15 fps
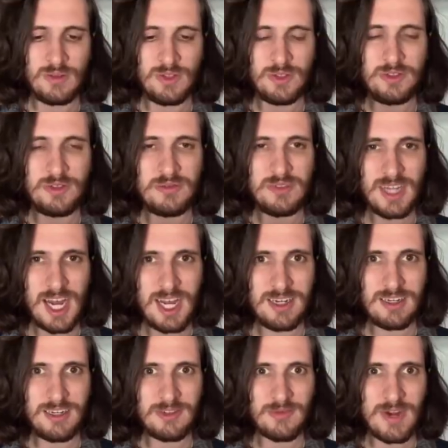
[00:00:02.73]
do not
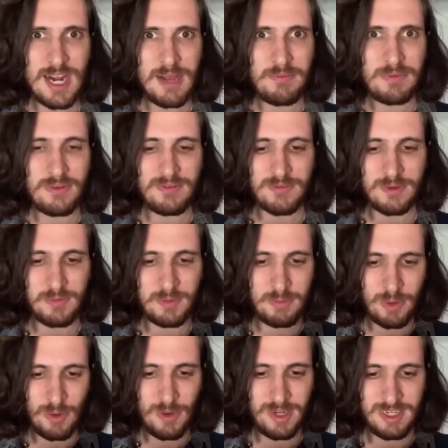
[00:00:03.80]
unwrap from the
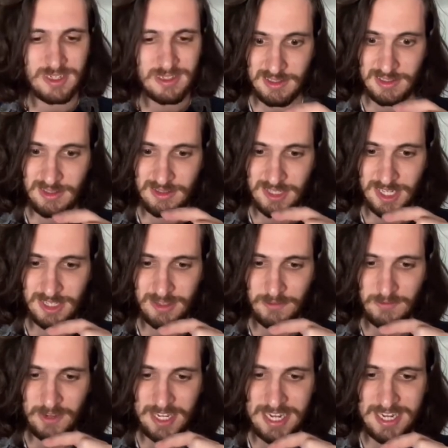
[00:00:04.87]
point. Take the
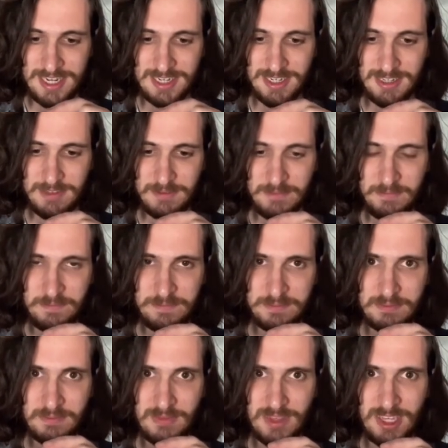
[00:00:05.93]
flag
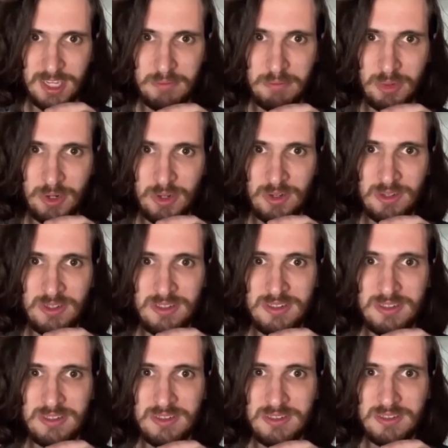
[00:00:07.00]
and pull
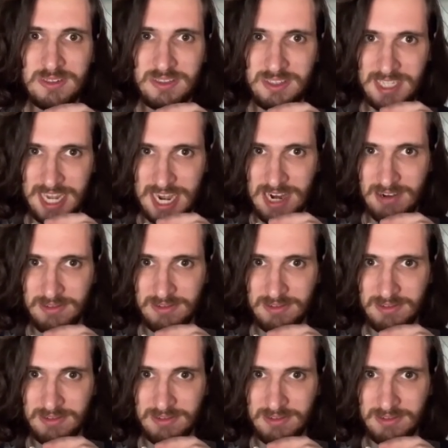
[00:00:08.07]
down.